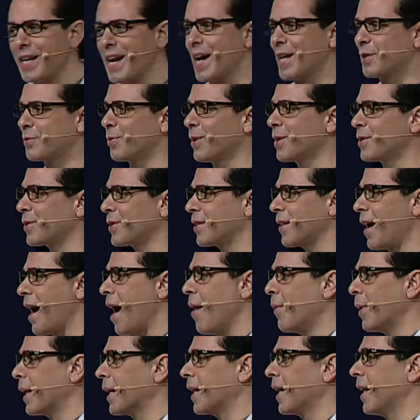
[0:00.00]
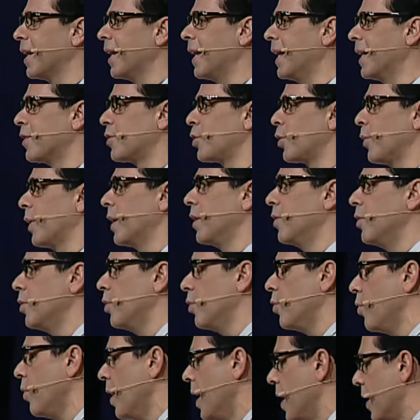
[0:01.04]
announcements. I'm going to get into a
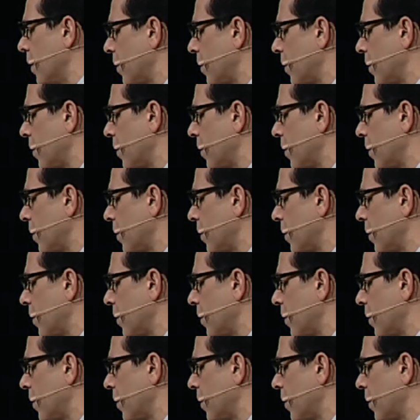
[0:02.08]
new